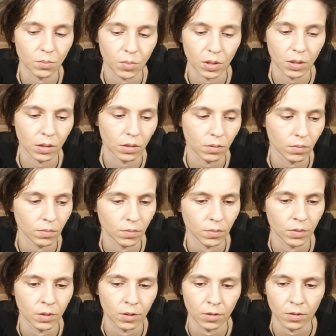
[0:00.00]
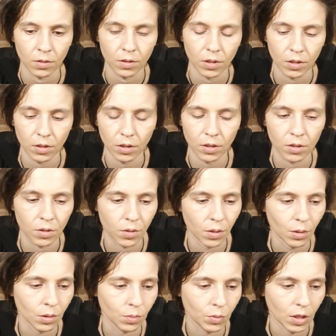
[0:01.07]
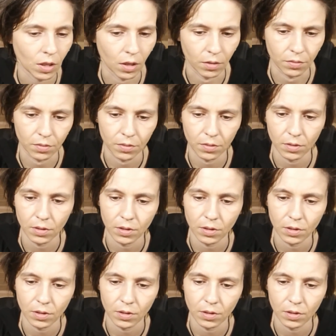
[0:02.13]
but it's throwing me off.